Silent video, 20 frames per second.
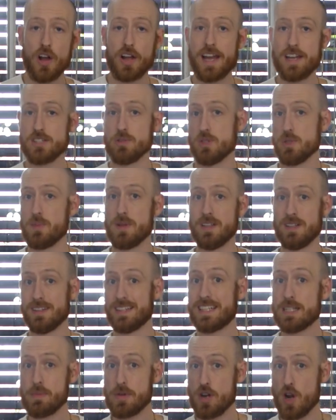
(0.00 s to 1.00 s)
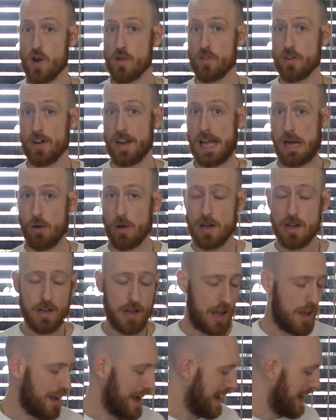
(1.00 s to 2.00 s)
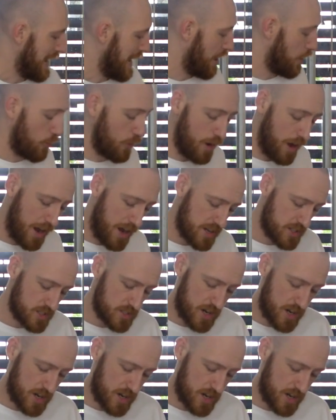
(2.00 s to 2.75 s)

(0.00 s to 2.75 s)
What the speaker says: Okay, so it's been a little bit over an hour. Our rye is